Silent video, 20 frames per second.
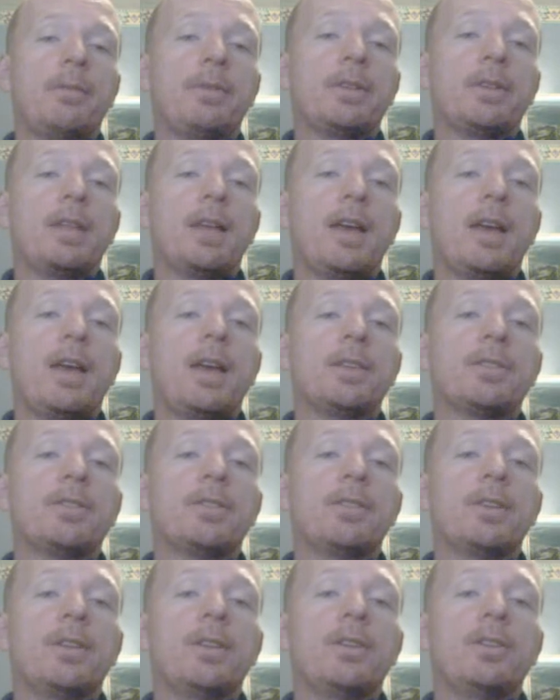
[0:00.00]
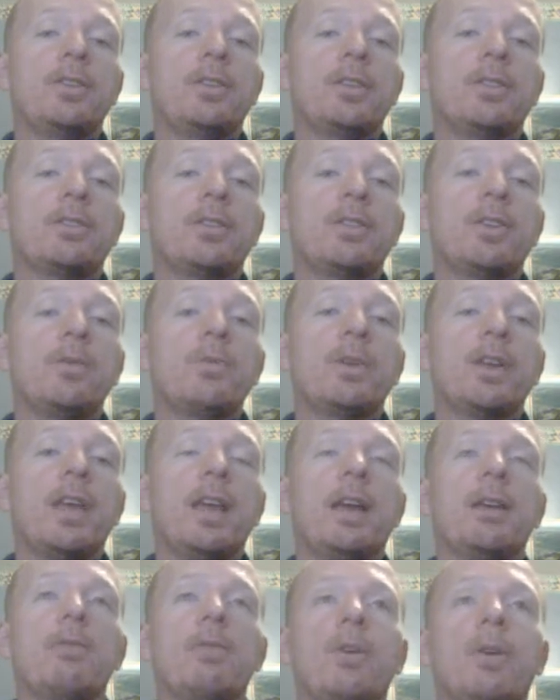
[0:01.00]
have it there. It's a
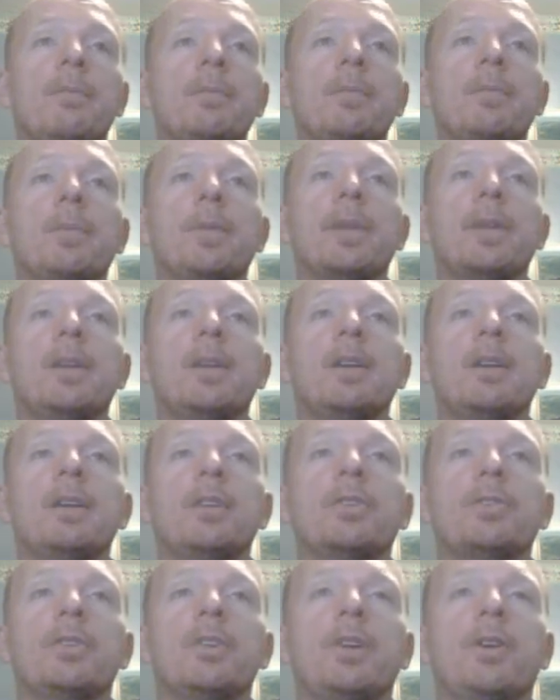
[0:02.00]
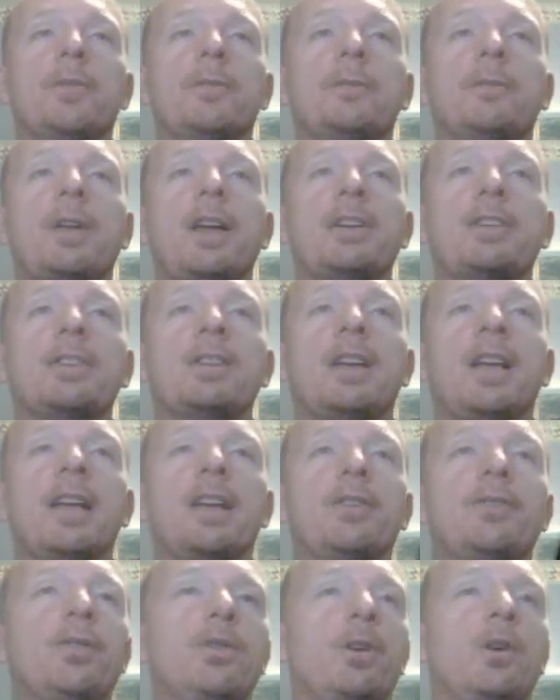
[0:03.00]
UK ROM, so you're not flashing
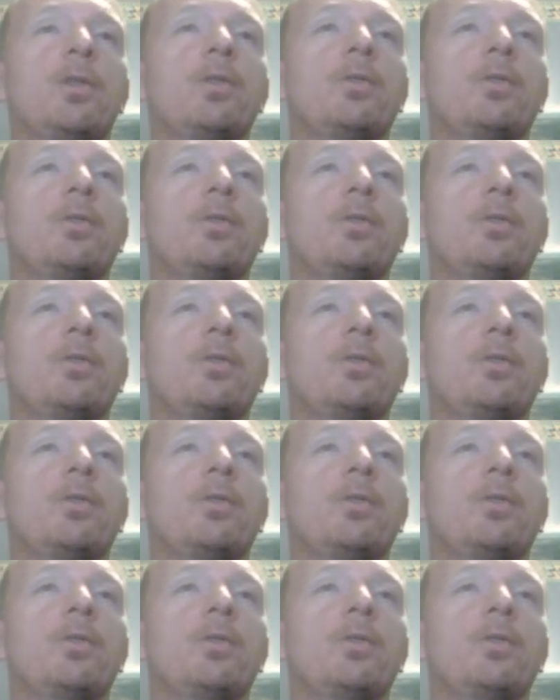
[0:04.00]
like another